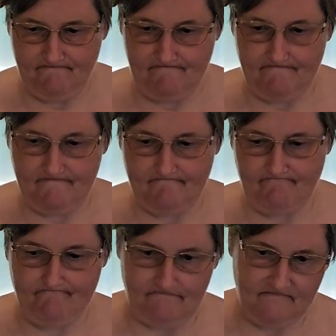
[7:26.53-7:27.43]
But
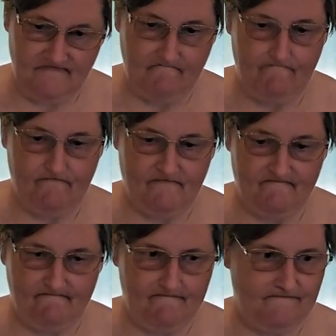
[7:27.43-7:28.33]
I'm not going to hold it
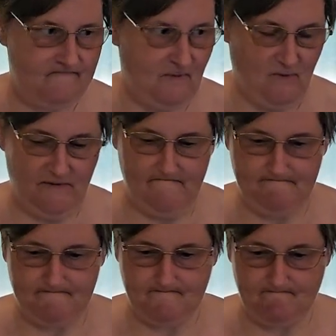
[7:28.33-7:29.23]
against them if it
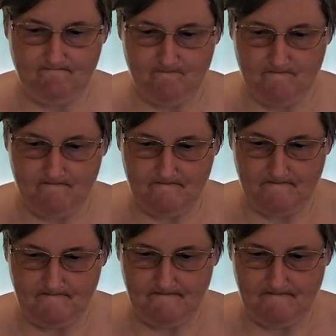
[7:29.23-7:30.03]
tastes as good as it looks.